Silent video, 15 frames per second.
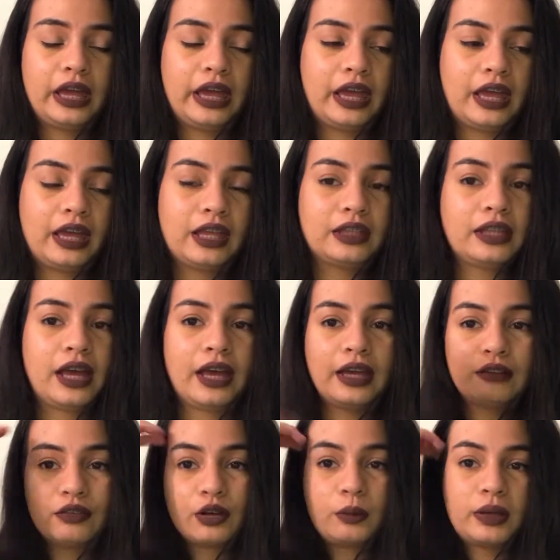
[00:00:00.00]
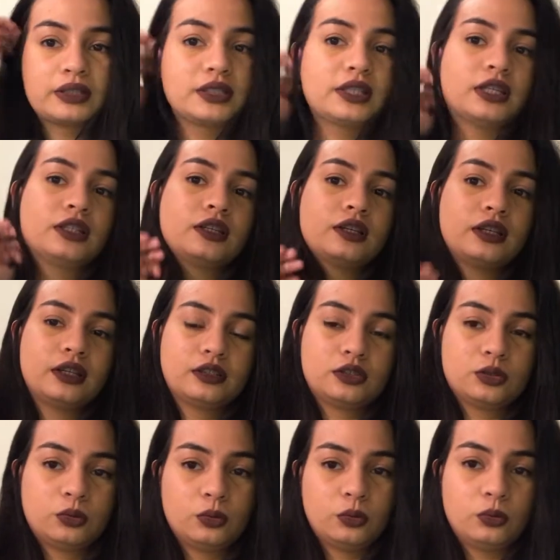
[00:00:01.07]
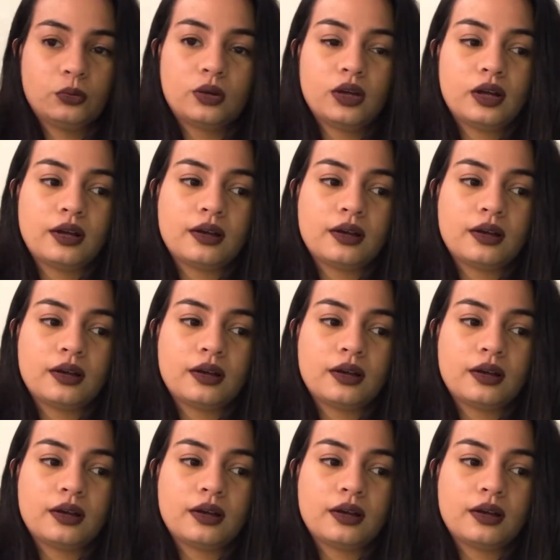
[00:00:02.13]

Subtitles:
and I requested to